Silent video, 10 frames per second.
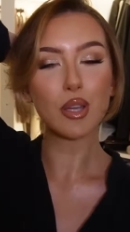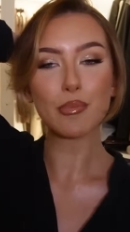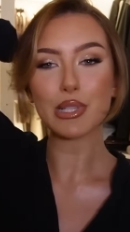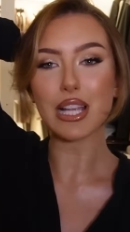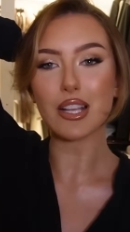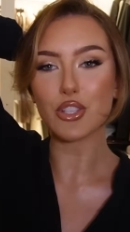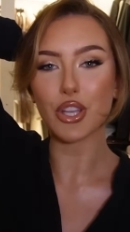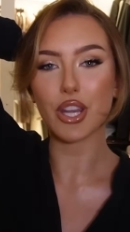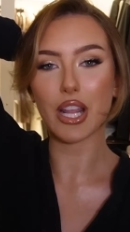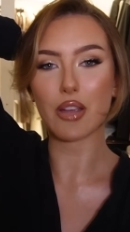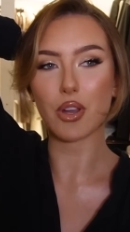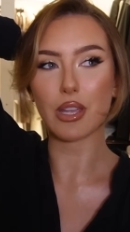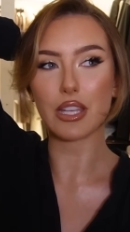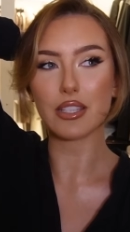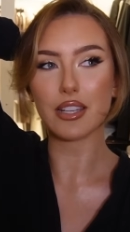potentially going to get
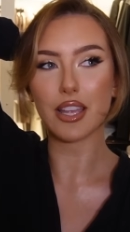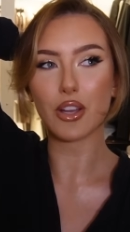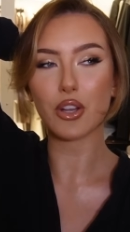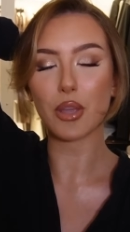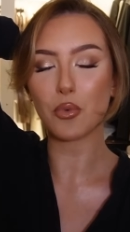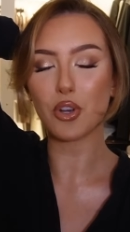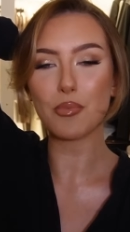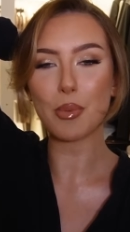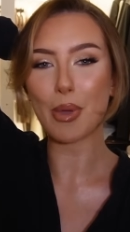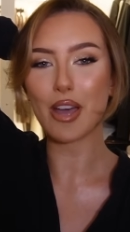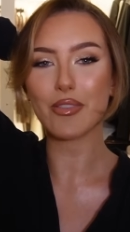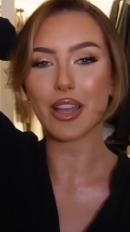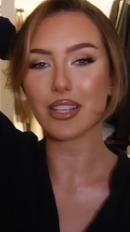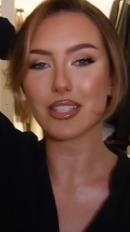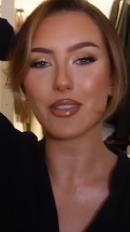ruined. It, it would have been
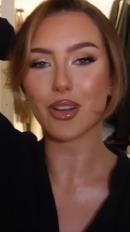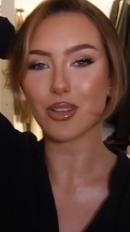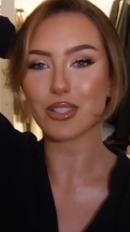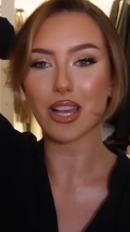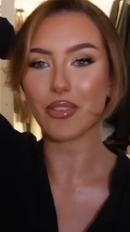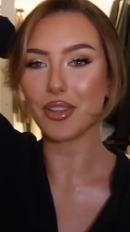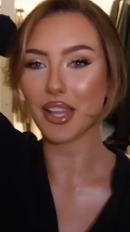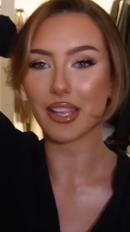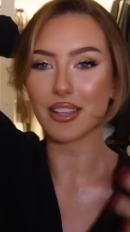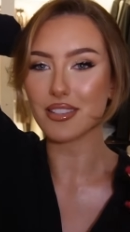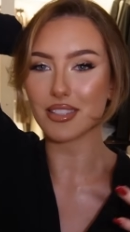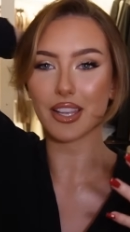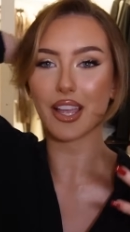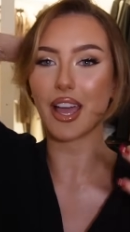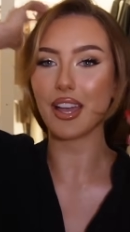perfect if I was having like a
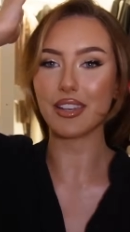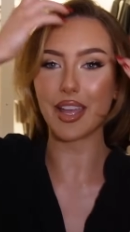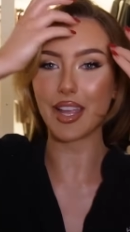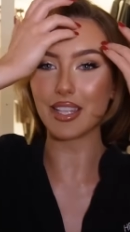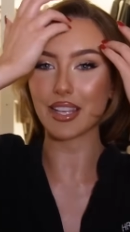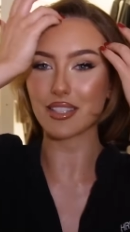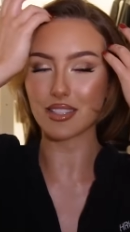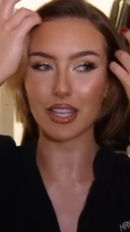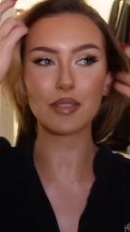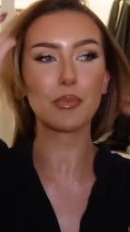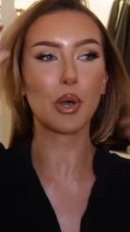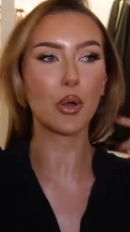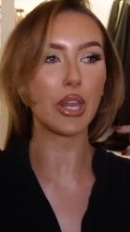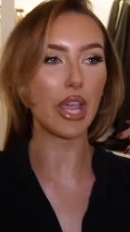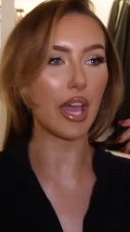slick hair day, like a slick
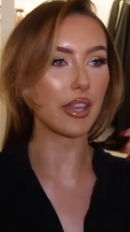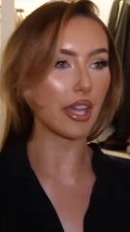pony hair